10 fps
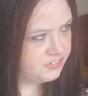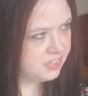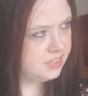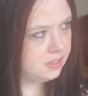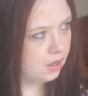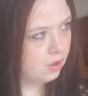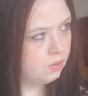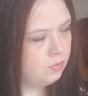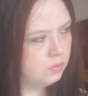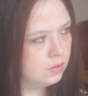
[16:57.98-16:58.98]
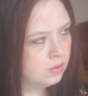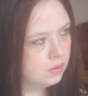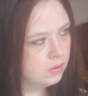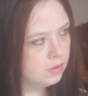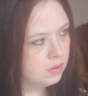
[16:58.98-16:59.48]
video, I'm
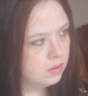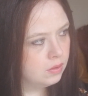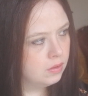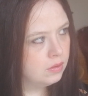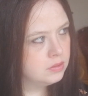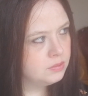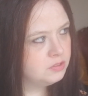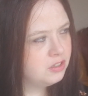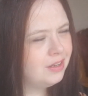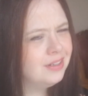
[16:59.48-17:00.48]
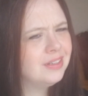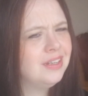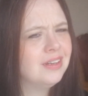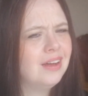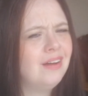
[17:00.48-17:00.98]
trying to think.